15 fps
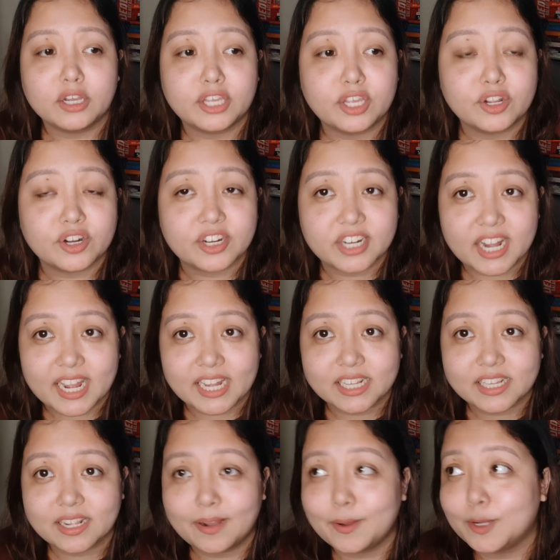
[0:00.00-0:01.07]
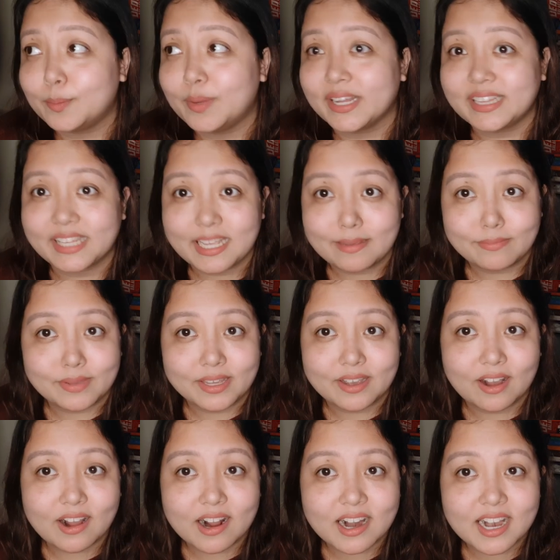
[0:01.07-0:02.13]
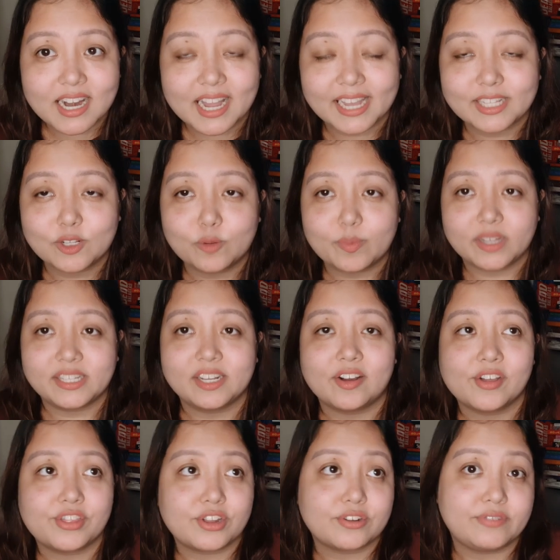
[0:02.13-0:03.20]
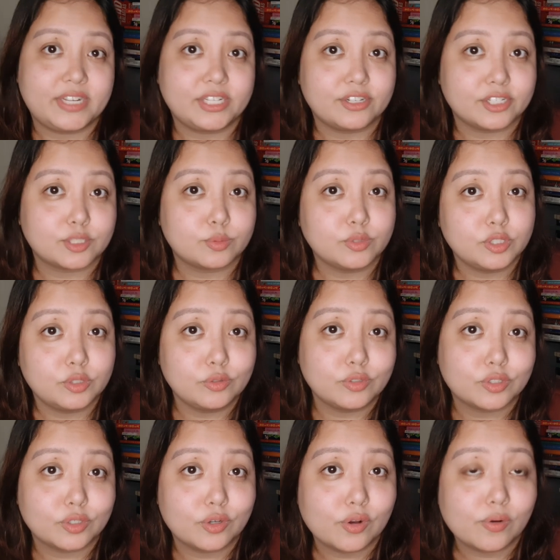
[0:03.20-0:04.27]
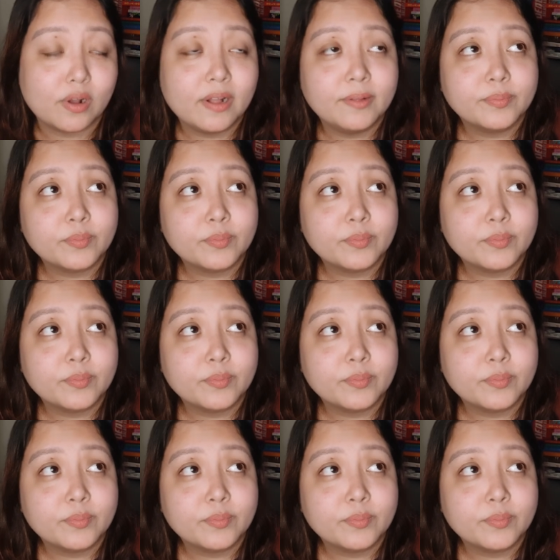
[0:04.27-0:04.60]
curate my TBR, I know many other readers would do so